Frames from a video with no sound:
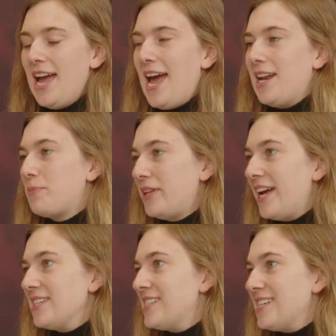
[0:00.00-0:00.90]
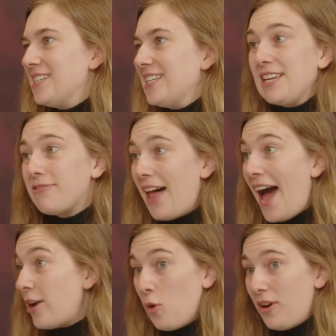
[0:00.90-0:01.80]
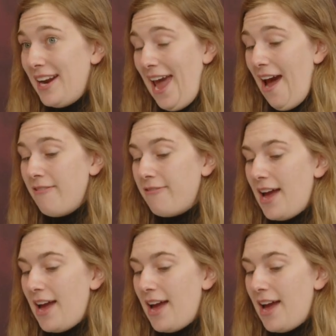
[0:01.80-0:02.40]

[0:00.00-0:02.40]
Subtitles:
and it plays in E flat or an F,